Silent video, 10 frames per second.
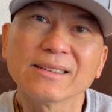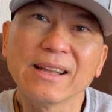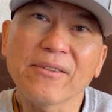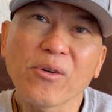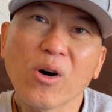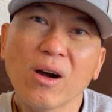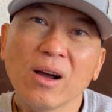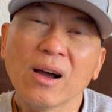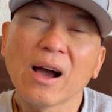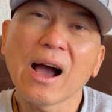Therefore,
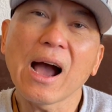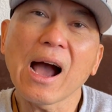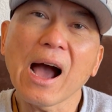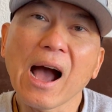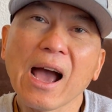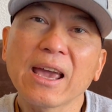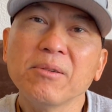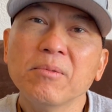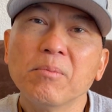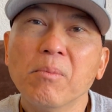
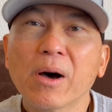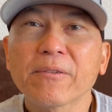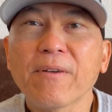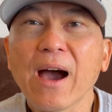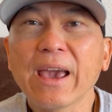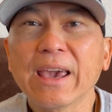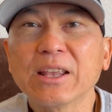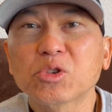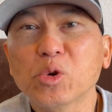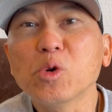I modify
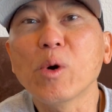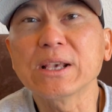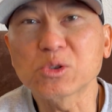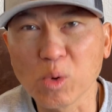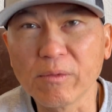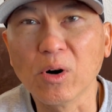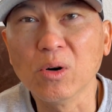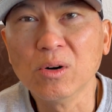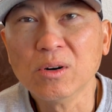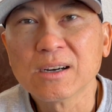a 3-way
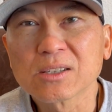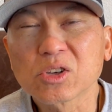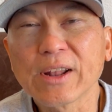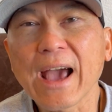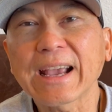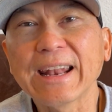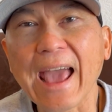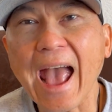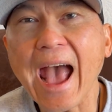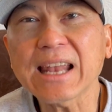swivel so that I can
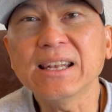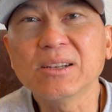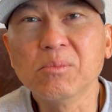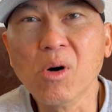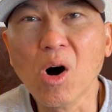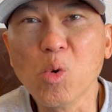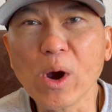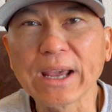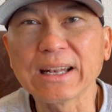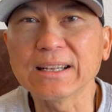add more
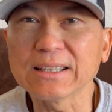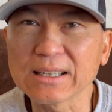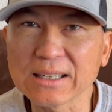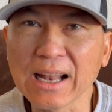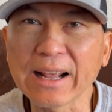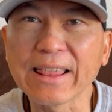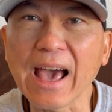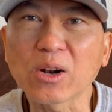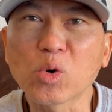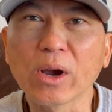weight like
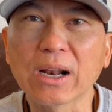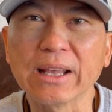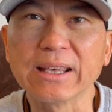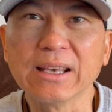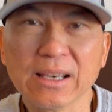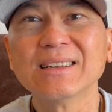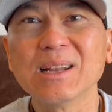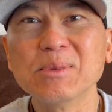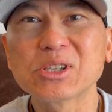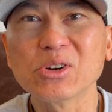that quickly.
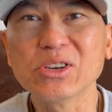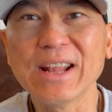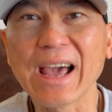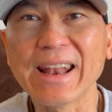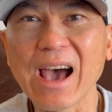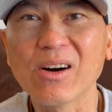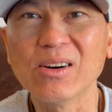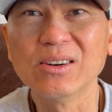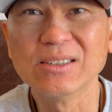Let me show you that now.